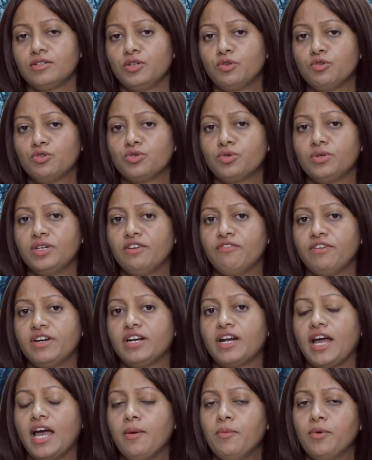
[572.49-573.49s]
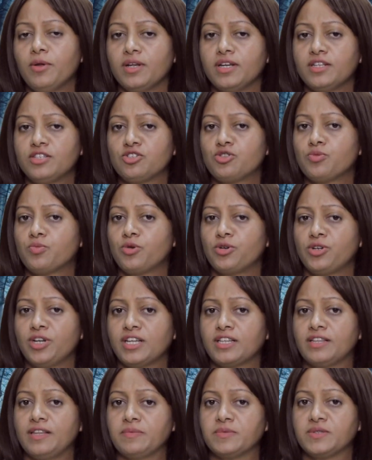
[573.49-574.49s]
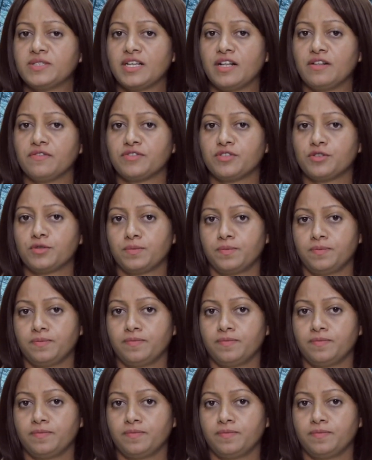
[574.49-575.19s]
usually wear amulets to protect themselves.